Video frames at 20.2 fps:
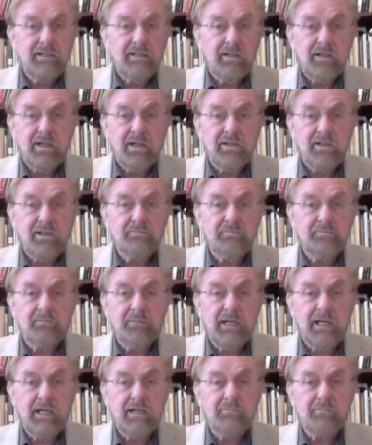cosmic
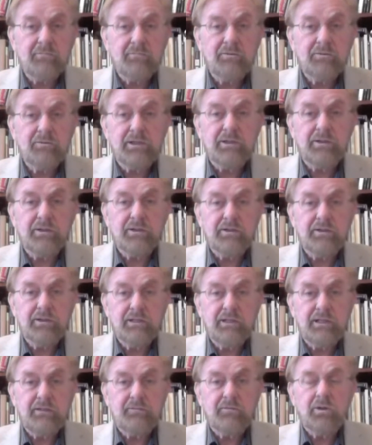battle between good and
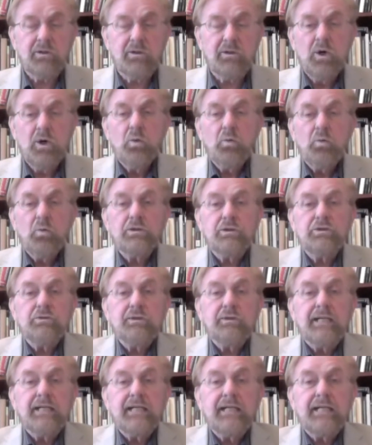evil, was to
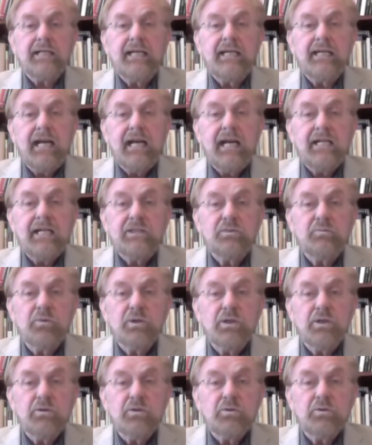engage with
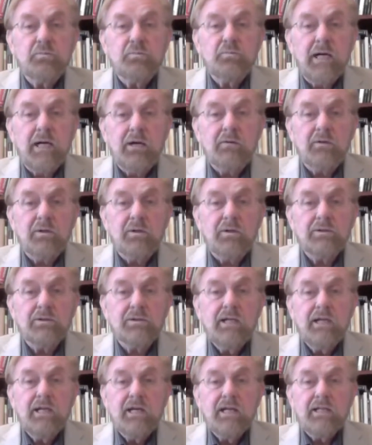those powers
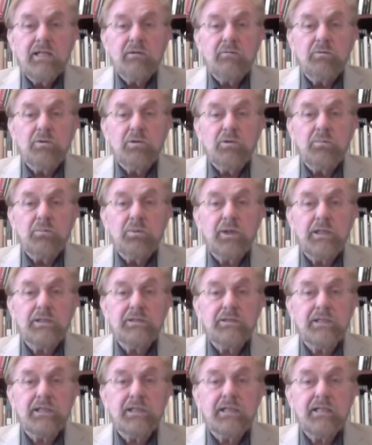that were
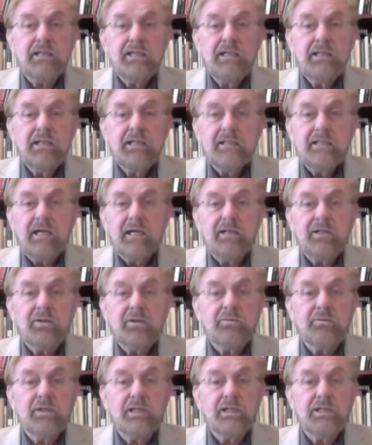oppressing not
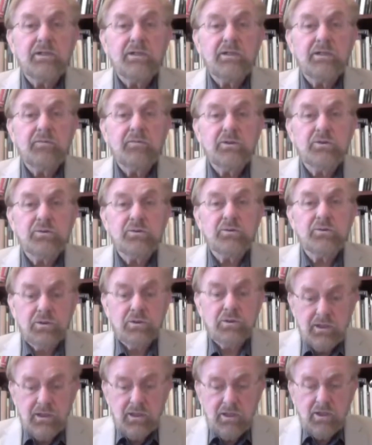only individuals,
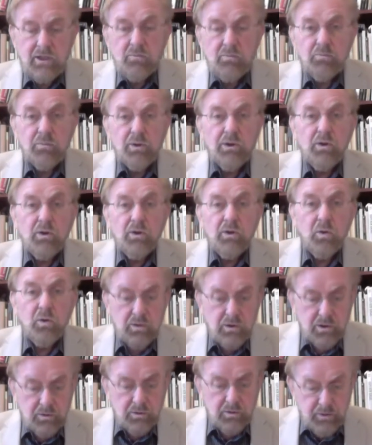but whole
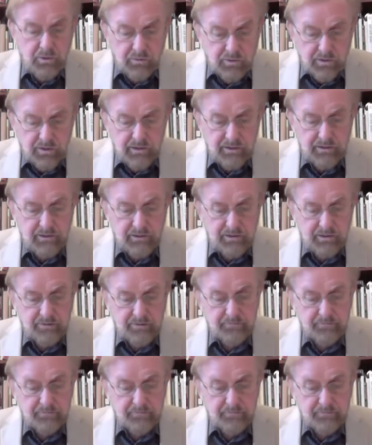communities.